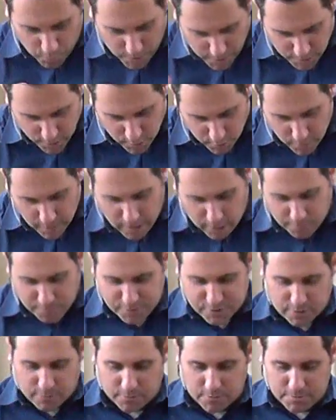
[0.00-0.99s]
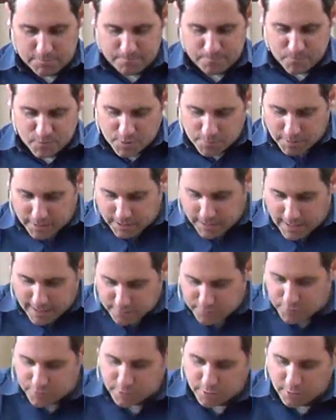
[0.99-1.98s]
When you help someone to be
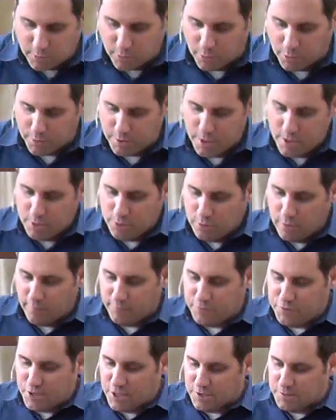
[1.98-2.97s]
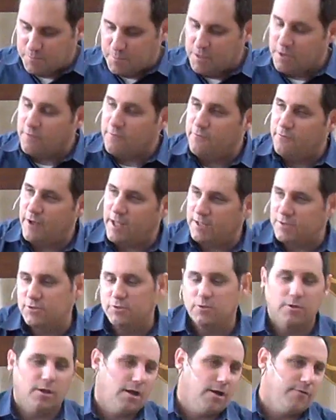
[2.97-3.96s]
led to the Lord, you have just been a
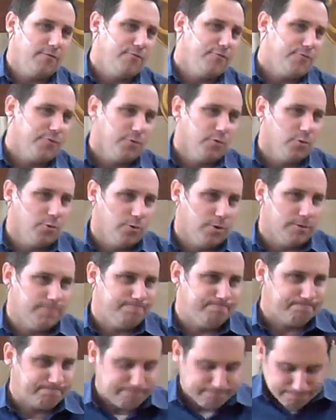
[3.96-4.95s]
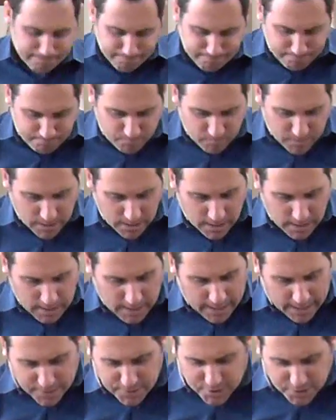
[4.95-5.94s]
vessel of the Lord.
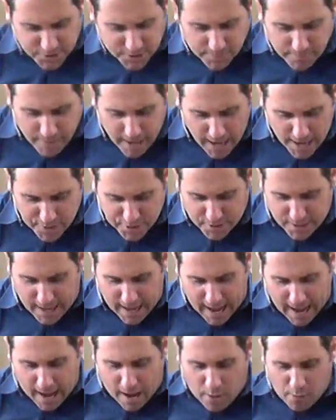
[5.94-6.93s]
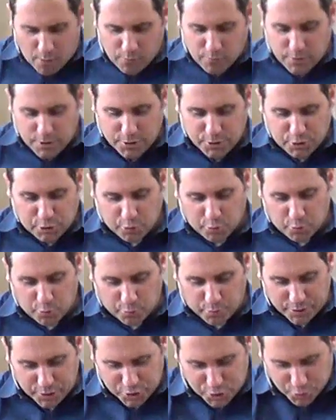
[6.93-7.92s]
And just imagine how you
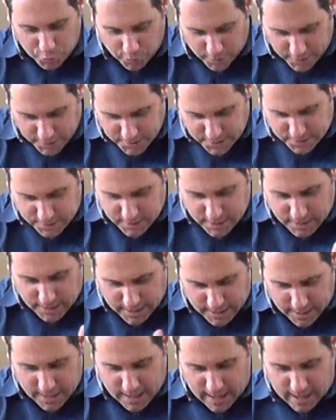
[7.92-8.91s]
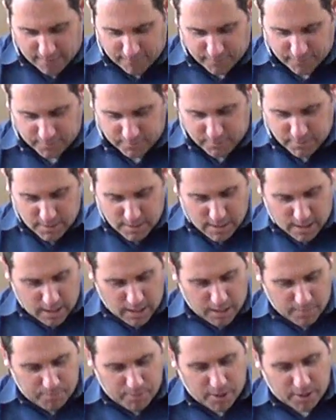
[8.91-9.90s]
will rejoice in heaven
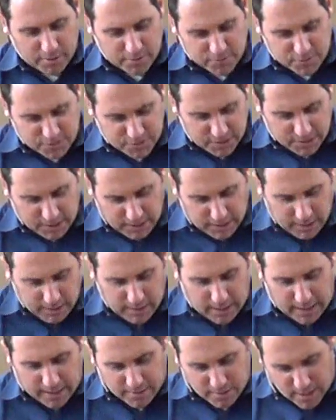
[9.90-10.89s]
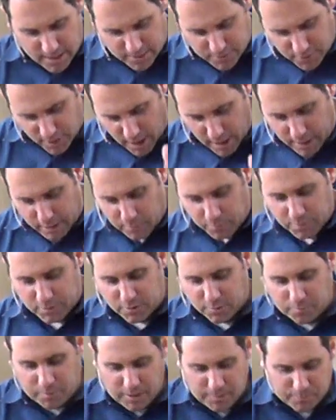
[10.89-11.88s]
uh, upon seeing and, and talking
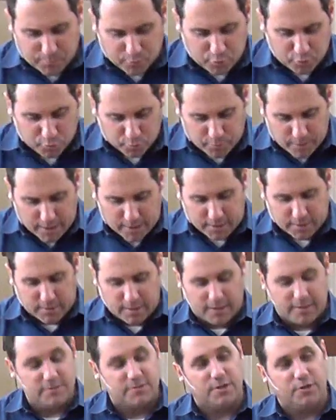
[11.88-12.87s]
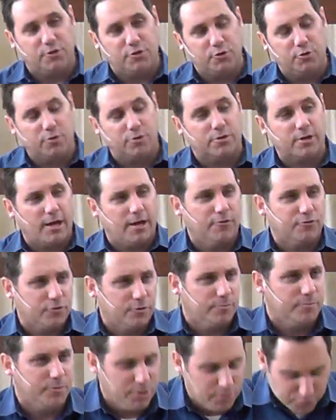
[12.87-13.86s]
with the people who recognize that your
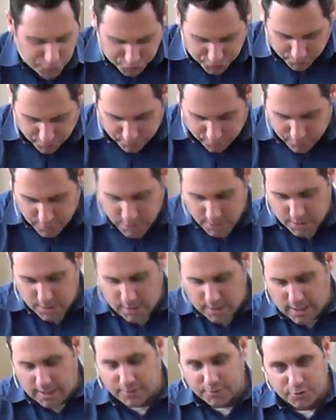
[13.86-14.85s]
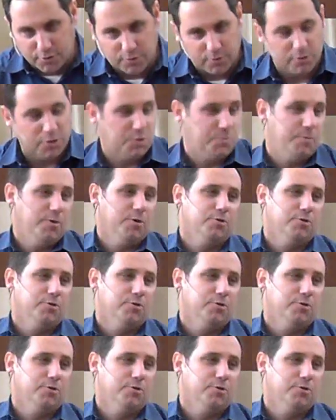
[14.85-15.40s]
contribution uh, to their